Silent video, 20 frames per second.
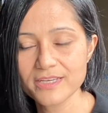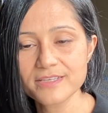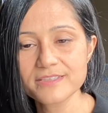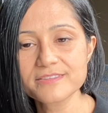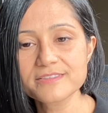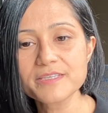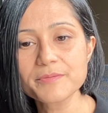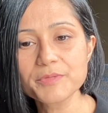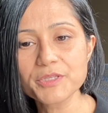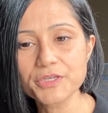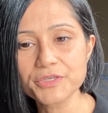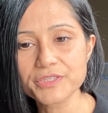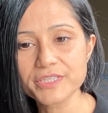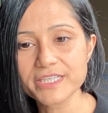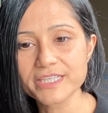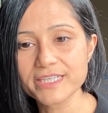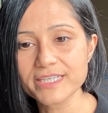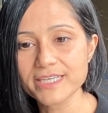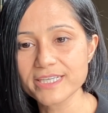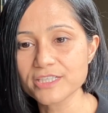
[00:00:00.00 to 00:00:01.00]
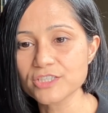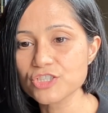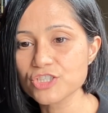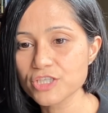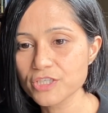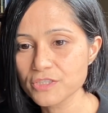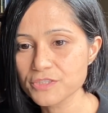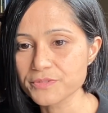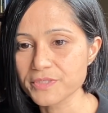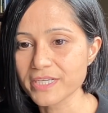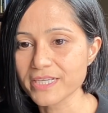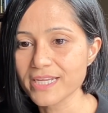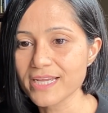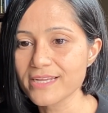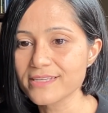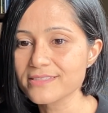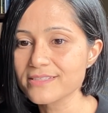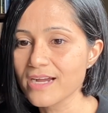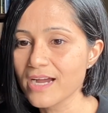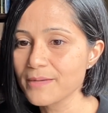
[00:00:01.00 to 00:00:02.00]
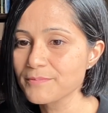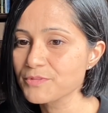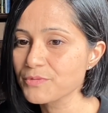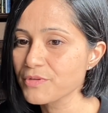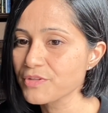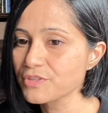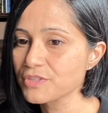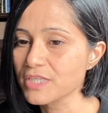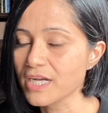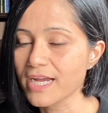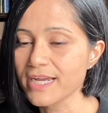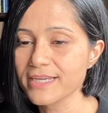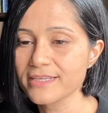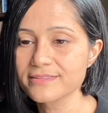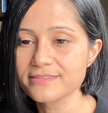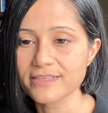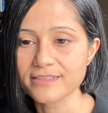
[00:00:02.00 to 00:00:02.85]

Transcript: Similarly, in children, at times where their diets,